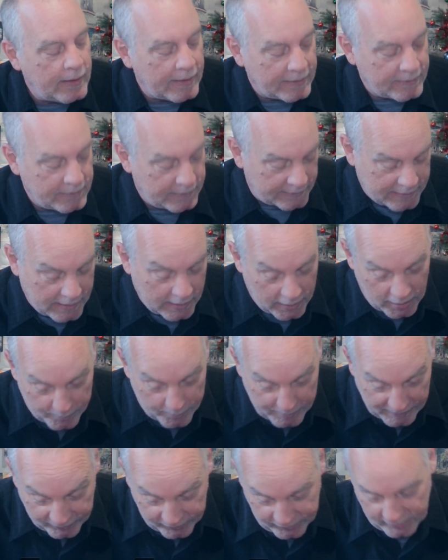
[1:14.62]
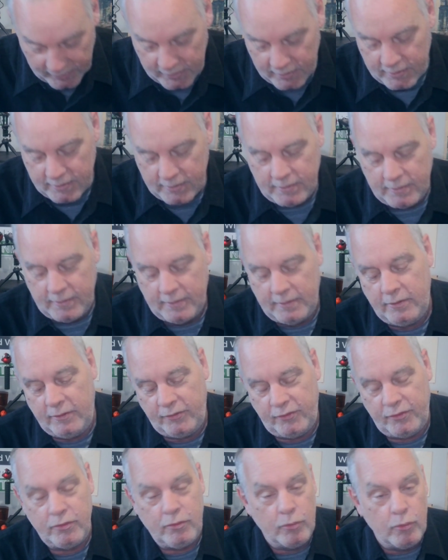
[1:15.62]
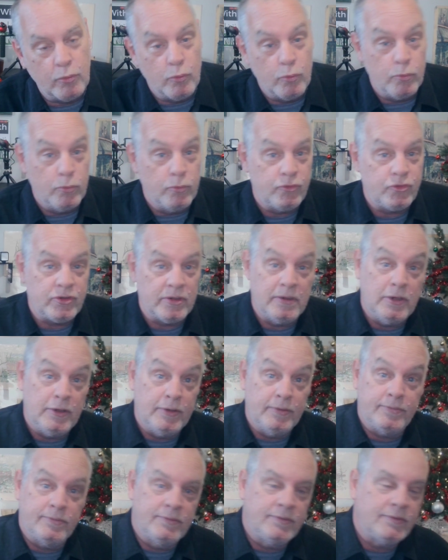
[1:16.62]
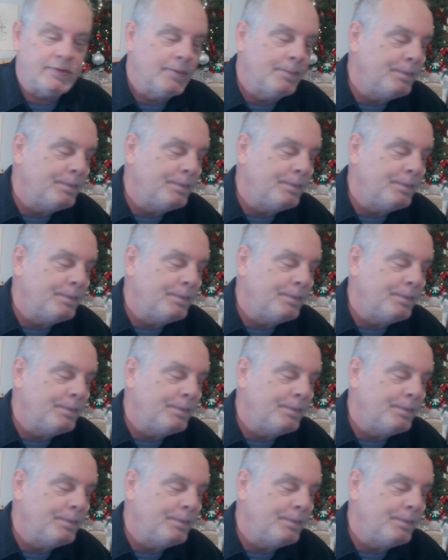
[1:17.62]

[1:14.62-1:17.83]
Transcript: the commies and the socialists.